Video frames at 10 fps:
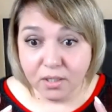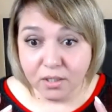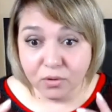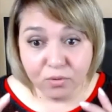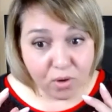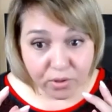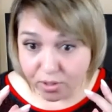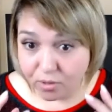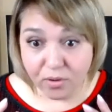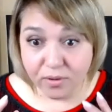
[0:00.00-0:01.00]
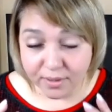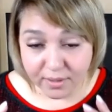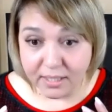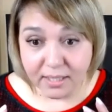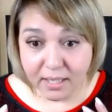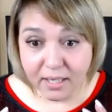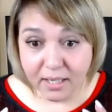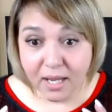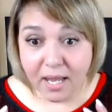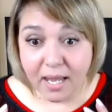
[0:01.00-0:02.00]
you are no longer
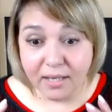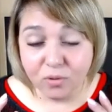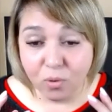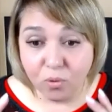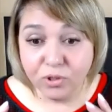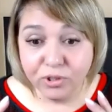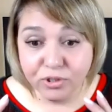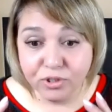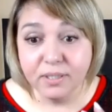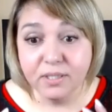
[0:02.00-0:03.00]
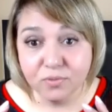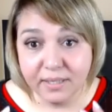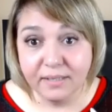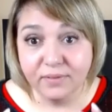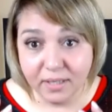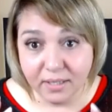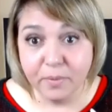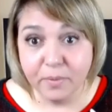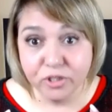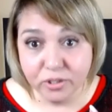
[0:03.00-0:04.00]
thinking and all you're doing is reliving an
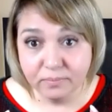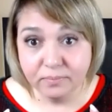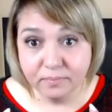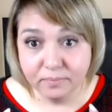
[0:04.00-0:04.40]
emotion.